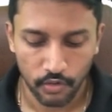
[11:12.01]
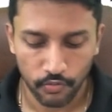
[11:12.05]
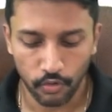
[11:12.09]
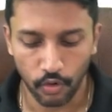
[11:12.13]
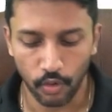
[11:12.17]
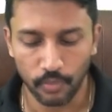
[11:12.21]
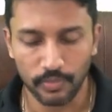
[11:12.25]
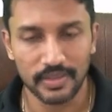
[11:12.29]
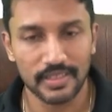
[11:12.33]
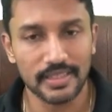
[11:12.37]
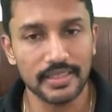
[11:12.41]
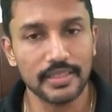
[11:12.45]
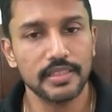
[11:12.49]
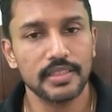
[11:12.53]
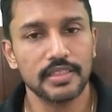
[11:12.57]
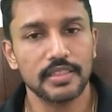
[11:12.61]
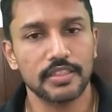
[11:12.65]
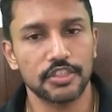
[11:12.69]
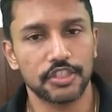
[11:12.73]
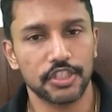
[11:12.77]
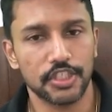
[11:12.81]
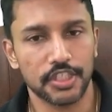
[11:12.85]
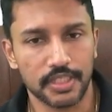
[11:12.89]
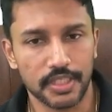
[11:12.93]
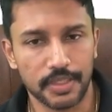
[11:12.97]
from
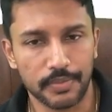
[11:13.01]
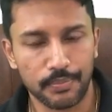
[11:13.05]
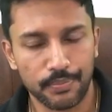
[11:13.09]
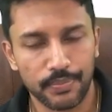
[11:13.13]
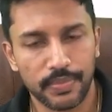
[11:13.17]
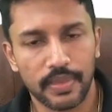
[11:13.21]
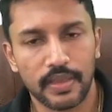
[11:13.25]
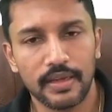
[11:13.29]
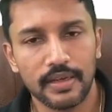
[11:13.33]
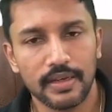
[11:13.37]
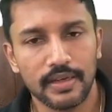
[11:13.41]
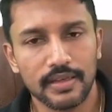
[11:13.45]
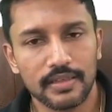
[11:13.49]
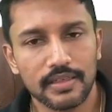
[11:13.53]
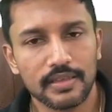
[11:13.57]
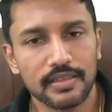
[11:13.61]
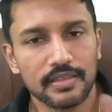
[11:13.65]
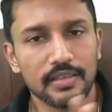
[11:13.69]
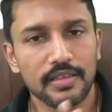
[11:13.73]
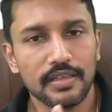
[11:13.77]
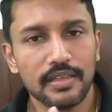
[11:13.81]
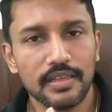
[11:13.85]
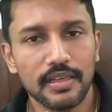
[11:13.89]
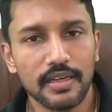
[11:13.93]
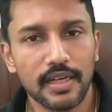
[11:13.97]
the GT. The
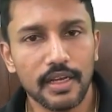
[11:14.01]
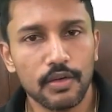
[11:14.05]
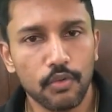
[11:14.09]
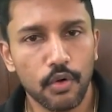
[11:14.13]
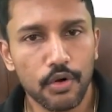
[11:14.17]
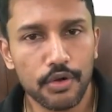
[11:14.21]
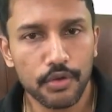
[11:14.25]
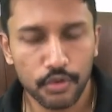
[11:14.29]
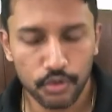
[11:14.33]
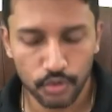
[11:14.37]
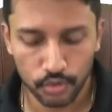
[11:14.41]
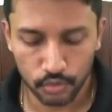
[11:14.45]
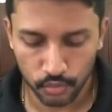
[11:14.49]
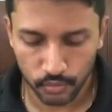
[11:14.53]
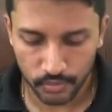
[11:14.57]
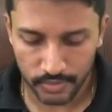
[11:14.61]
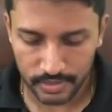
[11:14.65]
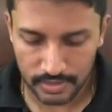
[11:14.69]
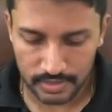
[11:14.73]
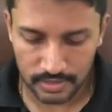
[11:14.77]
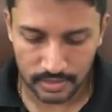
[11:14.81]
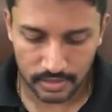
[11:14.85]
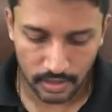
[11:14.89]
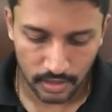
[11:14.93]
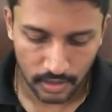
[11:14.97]
third thing I want you to do
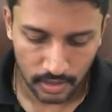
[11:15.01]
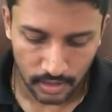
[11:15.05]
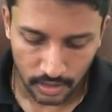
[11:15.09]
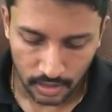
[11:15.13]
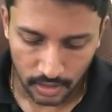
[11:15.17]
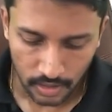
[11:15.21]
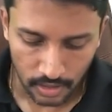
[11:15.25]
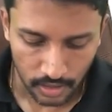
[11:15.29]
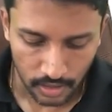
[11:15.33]
is